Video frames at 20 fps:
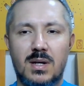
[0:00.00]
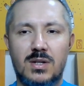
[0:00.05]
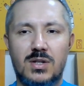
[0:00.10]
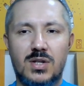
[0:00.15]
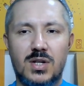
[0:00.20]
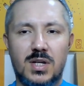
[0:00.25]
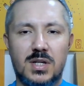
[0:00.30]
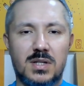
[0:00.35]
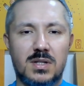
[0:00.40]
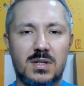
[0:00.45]

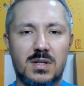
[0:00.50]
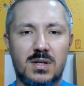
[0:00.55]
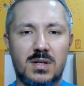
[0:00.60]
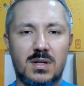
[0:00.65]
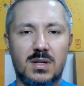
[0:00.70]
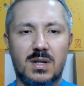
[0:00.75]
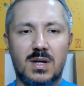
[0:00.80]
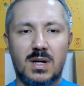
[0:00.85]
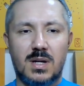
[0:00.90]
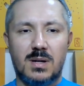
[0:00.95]
just
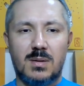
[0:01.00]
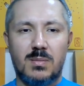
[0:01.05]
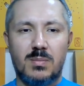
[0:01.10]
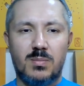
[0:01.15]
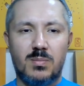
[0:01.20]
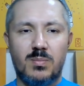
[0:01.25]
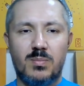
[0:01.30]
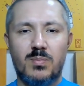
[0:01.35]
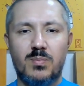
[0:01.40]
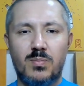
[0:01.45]
kind of
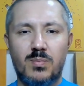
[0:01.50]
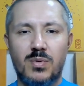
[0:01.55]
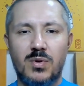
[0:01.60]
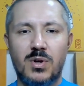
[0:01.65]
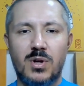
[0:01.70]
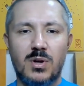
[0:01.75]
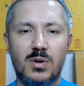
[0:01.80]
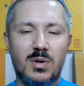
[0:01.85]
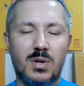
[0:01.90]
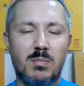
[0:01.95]
put
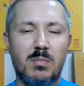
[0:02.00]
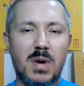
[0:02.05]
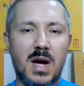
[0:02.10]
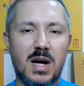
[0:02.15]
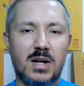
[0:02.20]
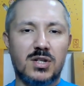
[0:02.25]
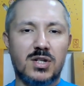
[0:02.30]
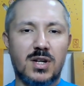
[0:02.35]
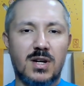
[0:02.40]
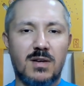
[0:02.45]
it on the
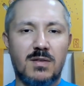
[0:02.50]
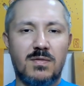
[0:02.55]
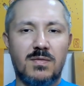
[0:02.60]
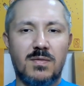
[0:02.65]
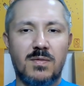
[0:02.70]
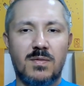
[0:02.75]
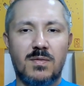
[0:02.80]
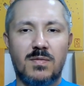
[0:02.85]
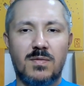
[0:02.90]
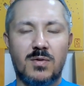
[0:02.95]
back shelf
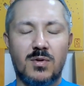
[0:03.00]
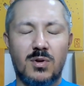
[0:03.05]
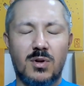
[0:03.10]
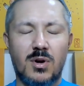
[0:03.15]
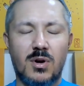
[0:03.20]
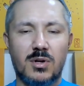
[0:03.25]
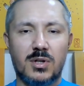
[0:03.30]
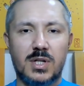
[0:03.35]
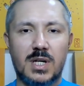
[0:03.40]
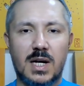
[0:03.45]
for a
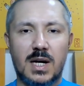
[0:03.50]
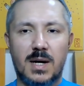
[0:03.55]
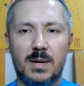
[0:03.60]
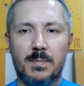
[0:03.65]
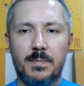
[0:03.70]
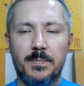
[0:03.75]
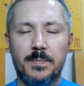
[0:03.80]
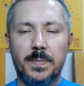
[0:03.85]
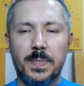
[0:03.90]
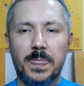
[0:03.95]
long
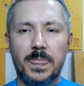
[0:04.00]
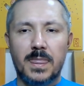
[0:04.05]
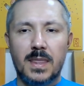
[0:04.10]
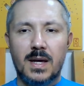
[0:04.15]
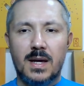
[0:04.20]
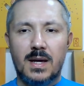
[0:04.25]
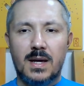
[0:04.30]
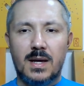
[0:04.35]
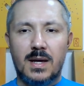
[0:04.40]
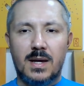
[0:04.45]
time.
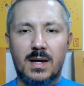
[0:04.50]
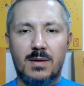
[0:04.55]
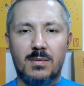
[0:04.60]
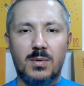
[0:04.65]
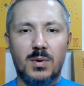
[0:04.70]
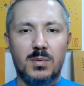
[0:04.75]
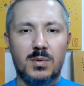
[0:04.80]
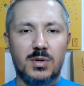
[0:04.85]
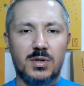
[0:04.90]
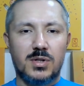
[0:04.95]
And
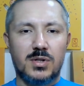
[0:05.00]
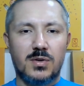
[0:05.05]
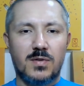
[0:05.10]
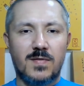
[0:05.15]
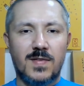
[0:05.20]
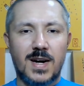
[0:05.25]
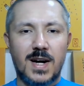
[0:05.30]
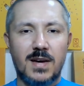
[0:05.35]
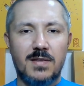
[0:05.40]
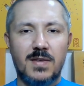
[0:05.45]
we were
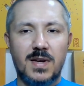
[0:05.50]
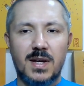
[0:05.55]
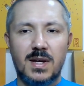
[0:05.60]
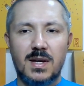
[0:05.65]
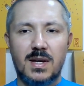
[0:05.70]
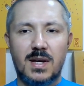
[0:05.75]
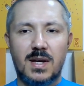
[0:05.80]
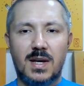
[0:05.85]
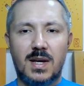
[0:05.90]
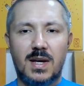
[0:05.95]

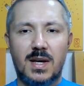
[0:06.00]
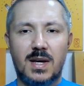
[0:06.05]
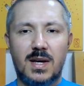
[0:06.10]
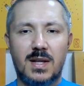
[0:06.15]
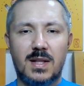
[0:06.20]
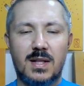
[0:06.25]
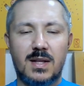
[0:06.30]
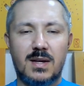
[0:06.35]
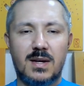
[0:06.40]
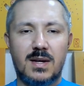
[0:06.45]
surviving,
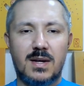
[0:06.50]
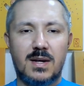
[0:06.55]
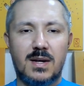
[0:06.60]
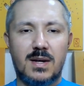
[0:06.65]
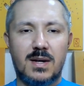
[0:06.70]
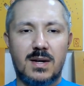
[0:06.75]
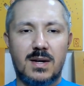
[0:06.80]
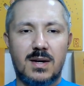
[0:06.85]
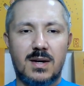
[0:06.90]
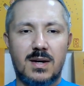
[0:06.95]
and
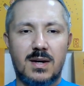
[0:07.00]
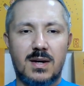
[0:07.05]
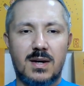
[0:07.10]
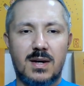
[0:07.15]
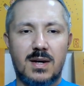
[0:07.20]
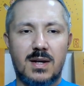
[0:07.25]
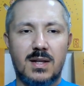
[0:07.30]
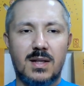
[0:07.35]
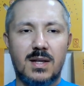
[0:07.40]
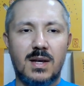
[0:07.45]

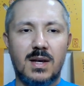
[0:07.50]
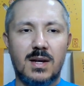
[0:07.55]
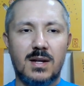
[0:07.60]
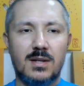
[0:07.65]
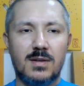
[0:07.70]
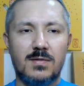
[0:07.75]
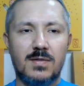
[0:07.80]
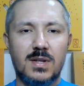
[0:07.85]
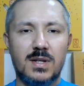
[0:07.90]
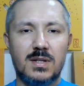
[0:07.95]
at the end
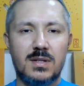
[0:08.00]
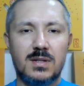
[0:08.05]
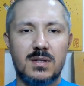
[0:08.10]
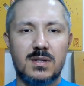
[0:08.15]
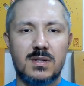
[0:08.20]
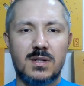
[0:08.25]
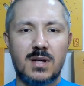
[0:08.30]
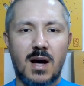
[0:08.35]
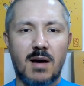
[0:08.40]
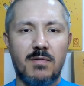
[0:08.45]
of this
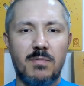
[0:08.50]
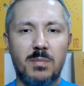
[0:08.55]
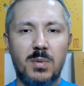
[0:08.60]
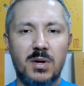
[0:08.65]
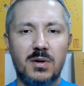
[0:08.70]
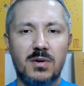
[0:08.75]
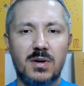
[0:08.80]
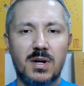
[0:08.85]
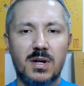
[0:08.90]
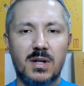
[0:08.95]
tough
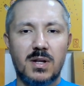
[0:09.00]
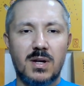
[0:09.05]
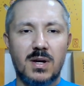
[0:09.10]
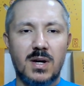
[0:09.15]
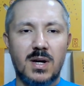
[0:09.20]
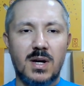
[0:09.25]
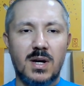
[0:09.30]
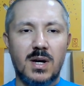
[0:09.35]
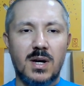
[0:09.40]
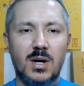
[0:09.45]
period,
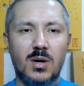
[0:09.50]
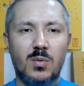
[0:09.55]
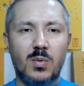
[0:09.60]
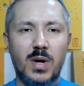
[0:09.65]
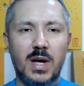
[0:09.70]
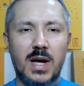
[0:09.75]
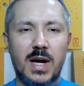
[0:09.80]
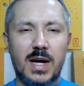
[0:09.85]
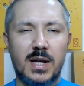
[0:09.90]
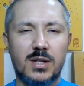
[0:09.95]

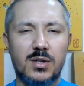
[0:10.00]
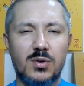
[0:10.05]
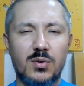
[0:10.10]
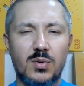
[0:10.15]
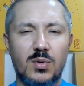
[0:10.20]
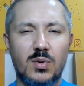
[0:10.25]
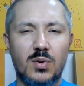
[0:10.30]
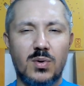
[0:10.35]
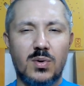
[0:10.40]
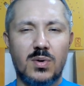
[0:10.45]
we had
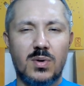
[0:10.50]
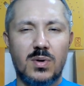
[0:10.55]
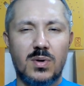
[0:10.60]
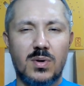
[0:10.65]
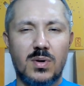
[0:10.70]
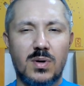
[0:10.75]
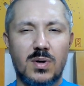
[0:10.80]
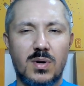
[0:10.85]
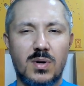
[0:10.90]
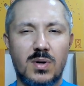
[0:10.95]
to...
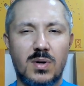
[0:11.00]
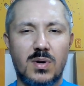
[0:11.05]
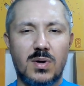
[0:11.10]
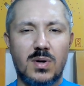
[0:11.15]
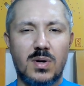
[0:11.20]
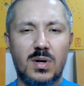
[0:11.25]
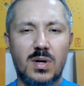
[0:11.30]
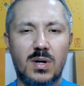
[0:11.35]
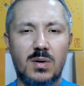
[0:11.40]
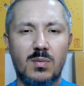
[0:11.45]

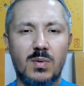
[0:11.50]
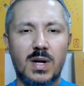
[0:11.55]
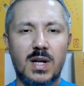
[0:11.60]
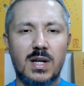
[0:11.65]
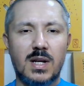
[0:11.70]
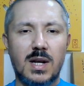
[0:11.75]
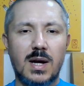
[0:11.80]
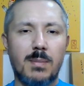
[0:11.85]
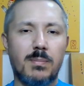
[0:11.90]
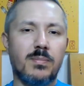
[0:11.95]
we
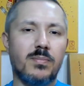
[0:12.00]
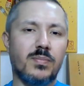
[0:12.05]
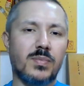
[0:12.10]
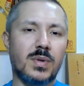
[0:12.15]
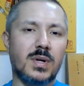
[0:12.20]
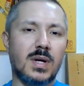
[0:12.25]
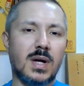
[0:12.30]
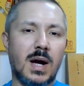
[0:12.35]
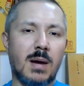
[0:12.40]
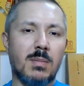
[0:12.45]
ended up
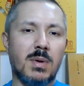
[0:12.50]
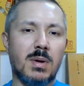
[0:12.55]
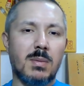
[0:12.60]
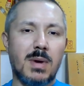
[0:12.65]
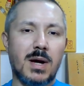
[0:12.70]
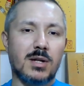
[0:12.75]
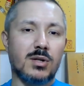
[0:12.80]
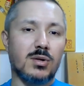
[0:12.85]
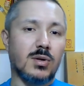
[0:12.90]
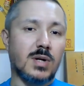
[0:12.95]
coming
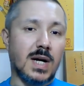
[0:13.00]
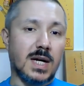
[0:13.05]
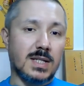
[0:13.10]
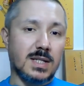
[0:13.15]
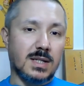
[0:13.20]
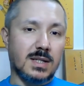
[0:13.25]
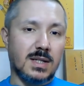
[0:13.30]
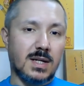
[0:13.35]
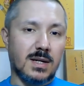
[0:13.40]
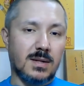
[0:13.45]
back to
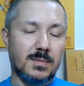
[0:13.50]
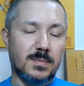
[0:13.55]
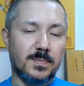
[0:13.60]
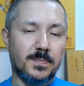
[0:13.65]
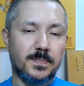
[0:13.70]
Kazakhstan.